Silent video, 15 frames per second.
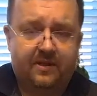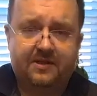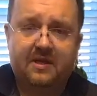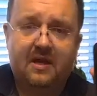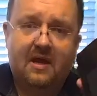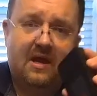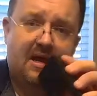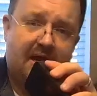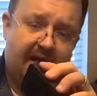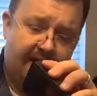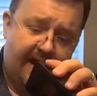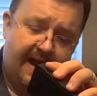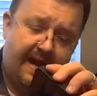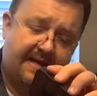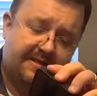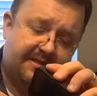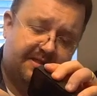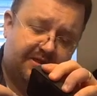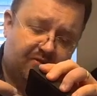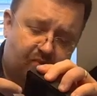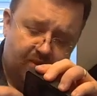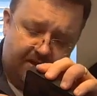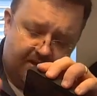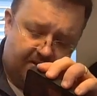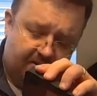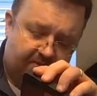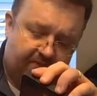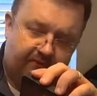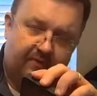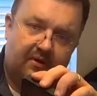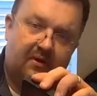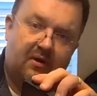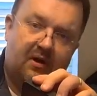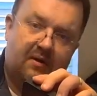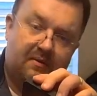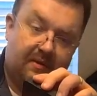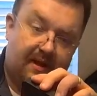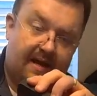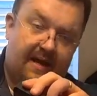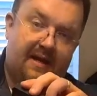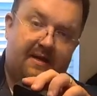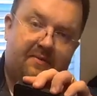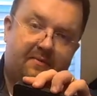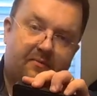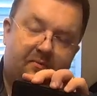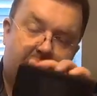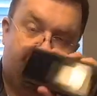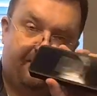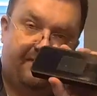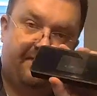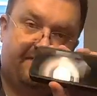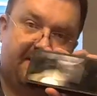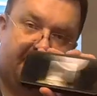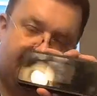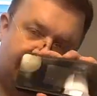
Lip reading: Plus, it adds as a $20 line with 50